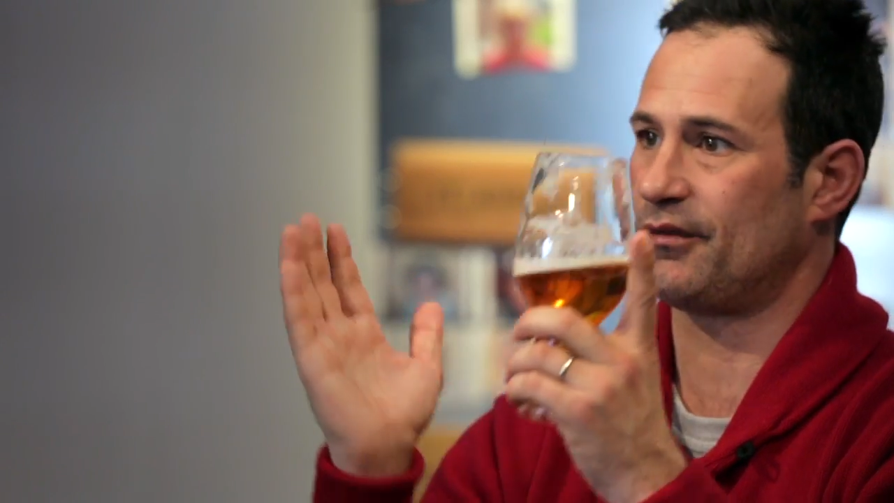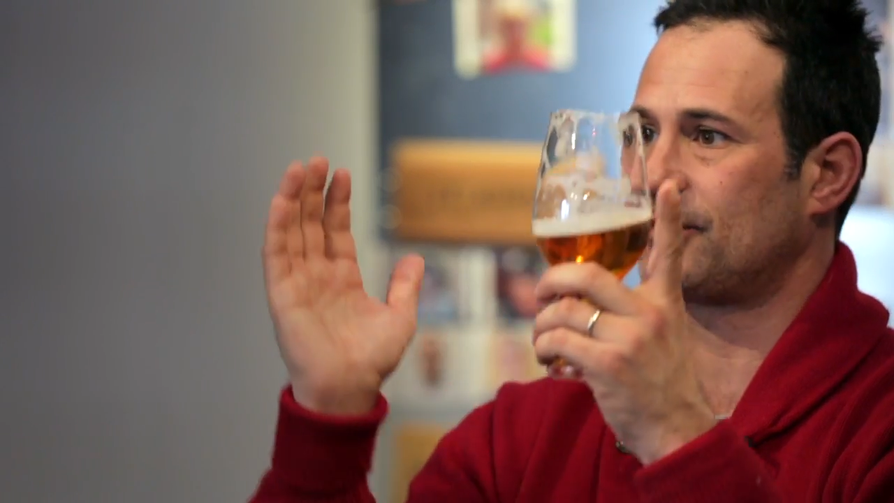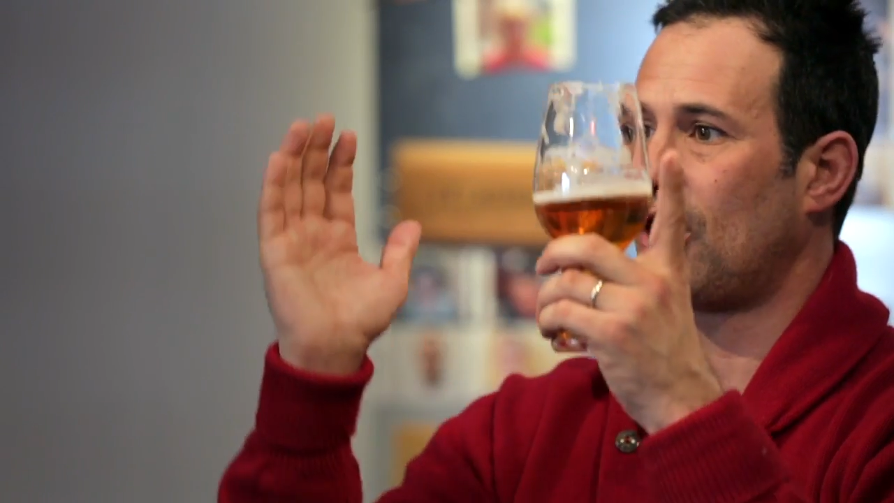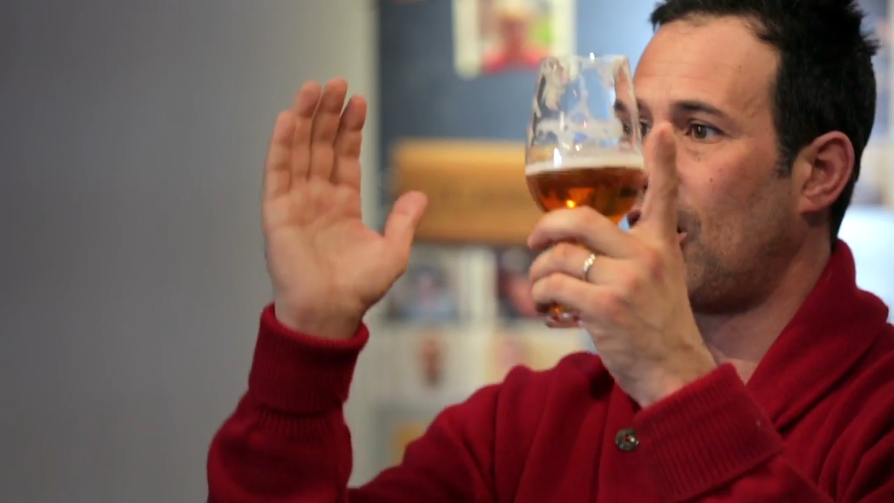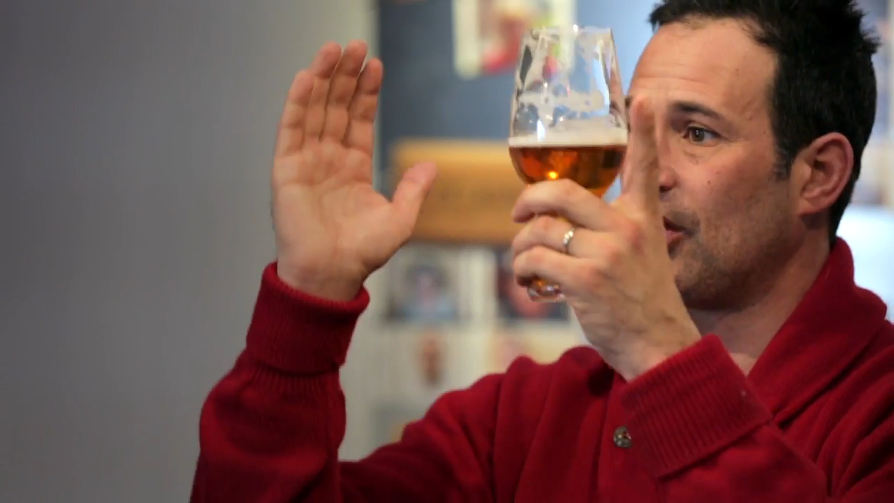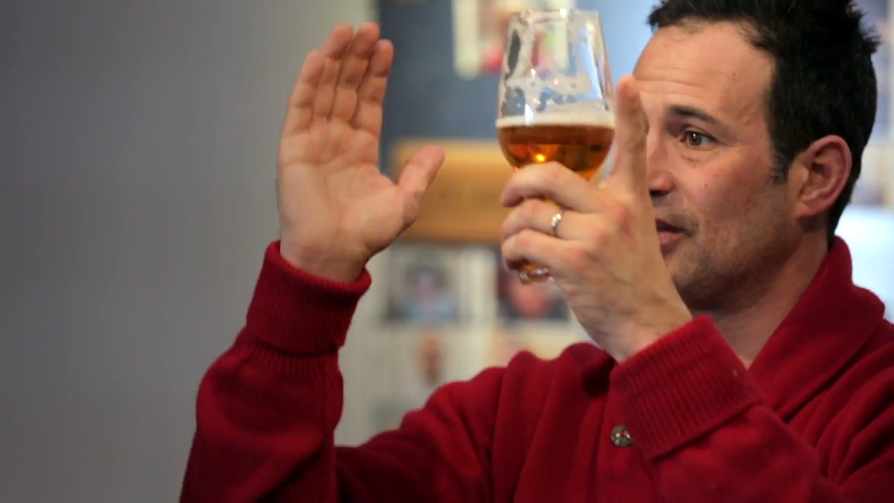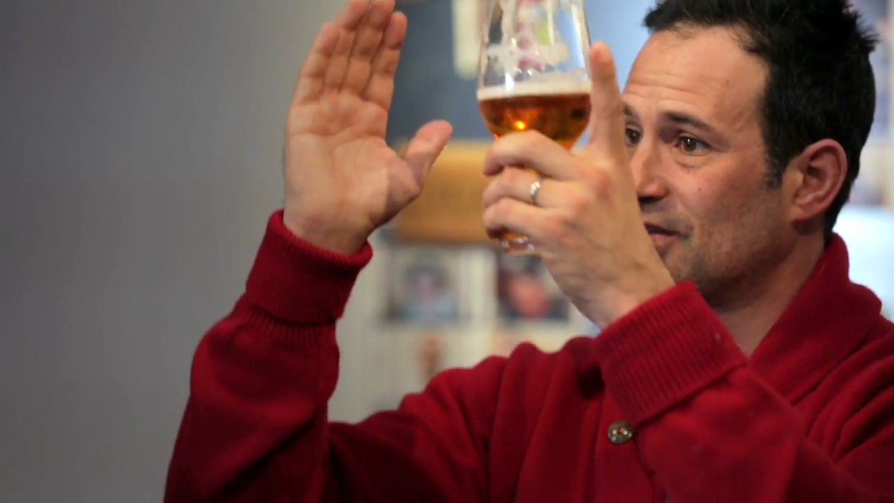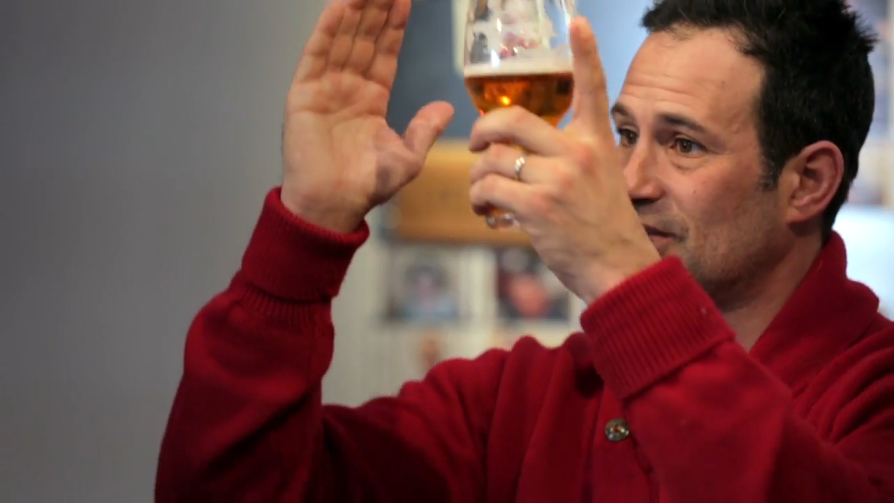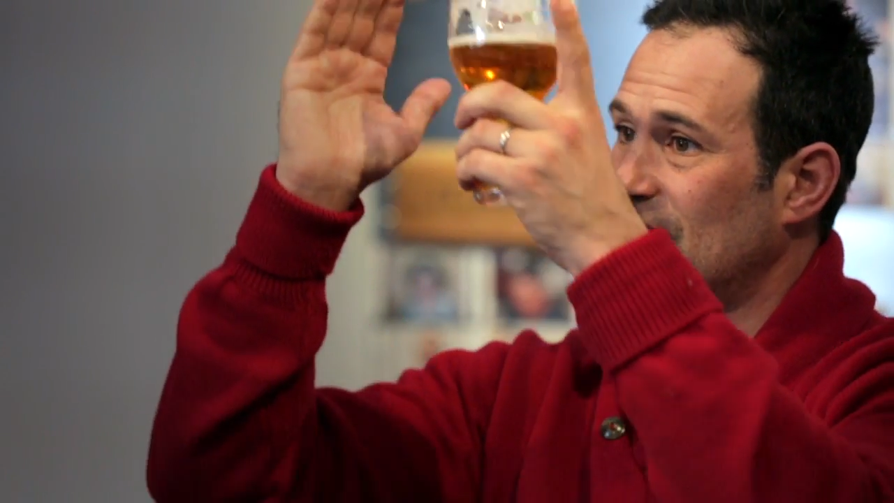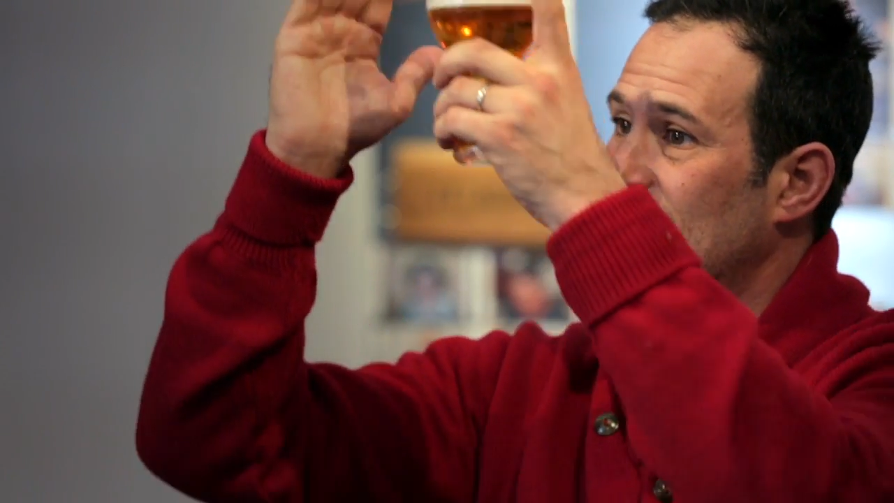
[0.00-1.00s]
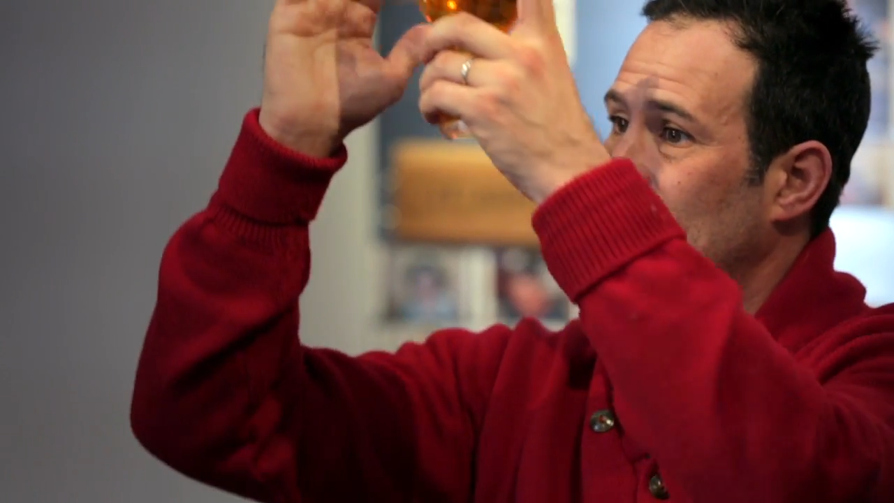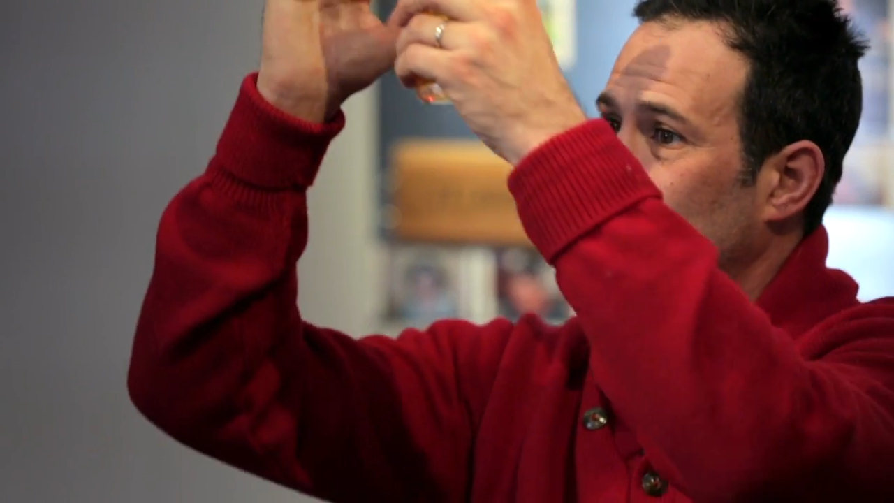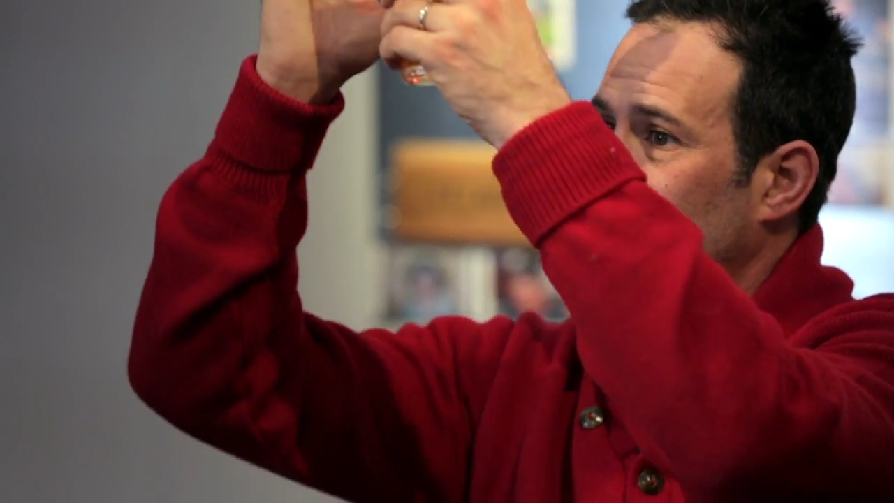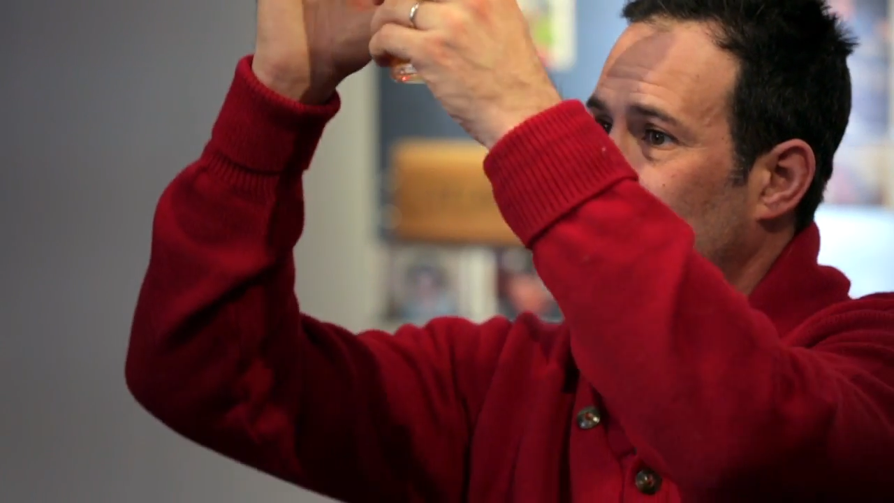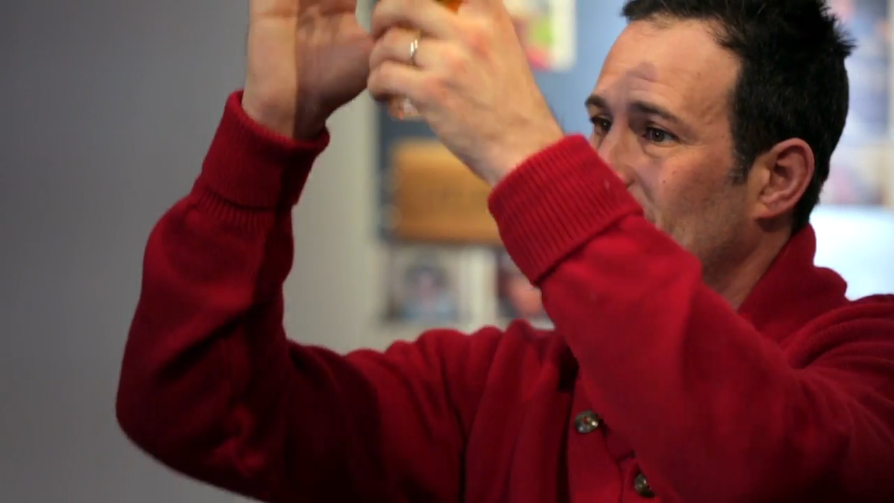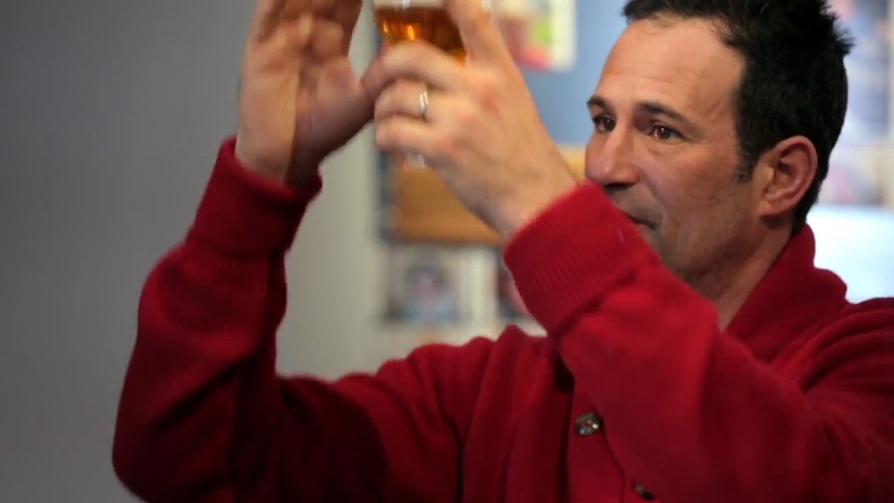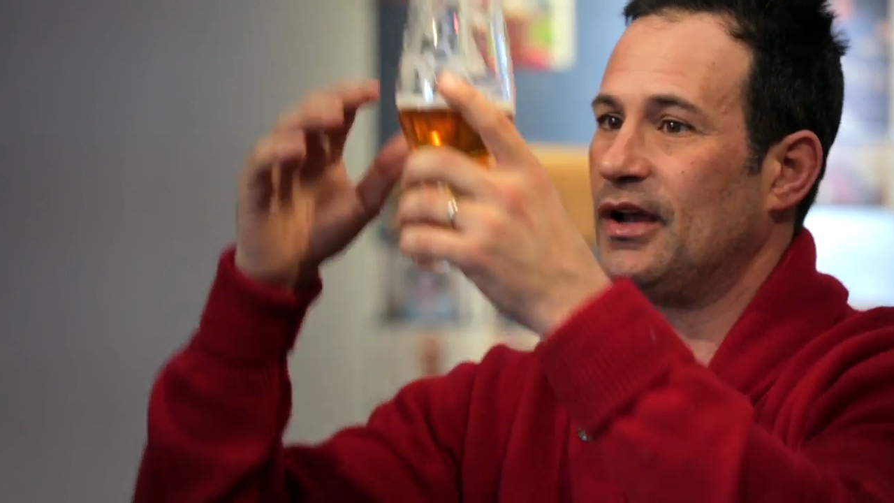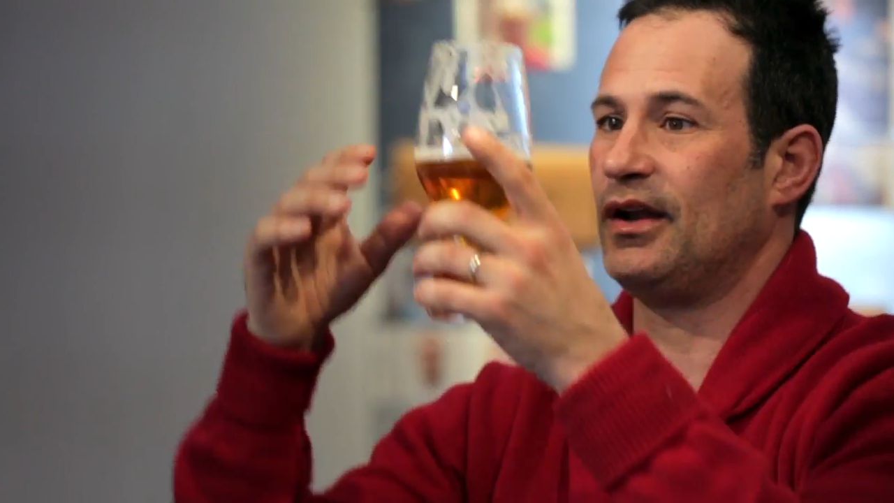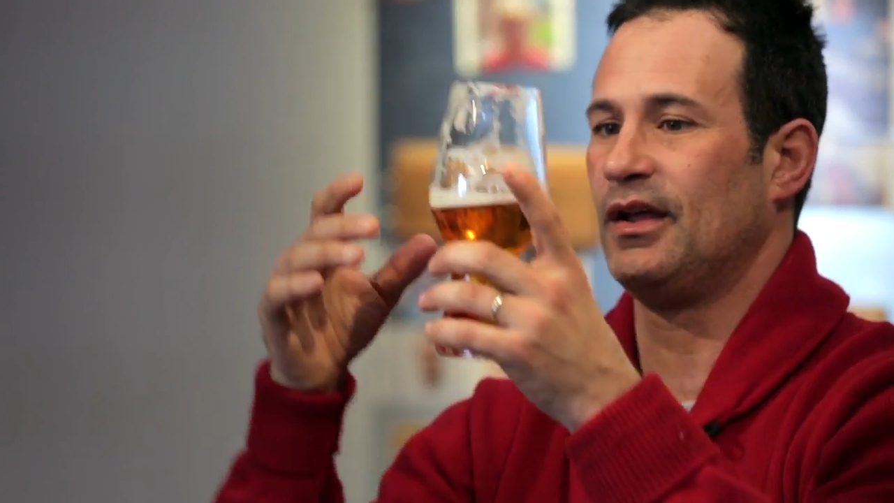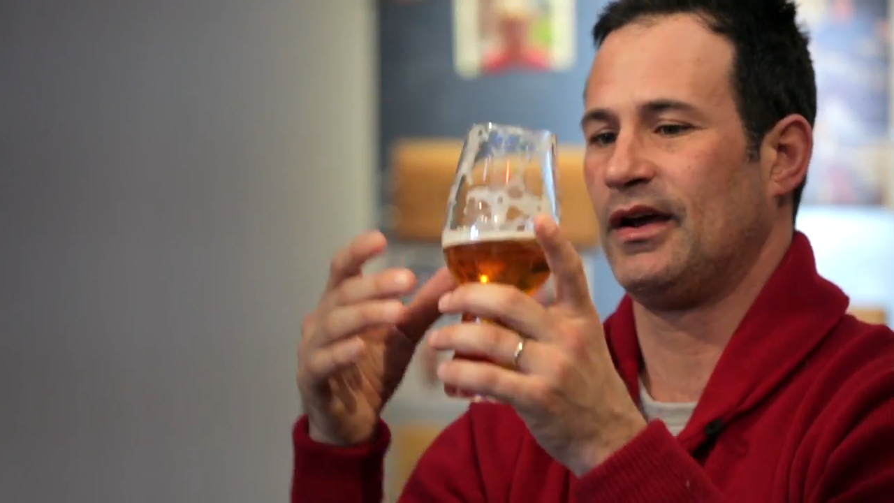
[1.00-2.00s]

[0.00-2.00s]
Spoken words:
of tall and slender and comes in,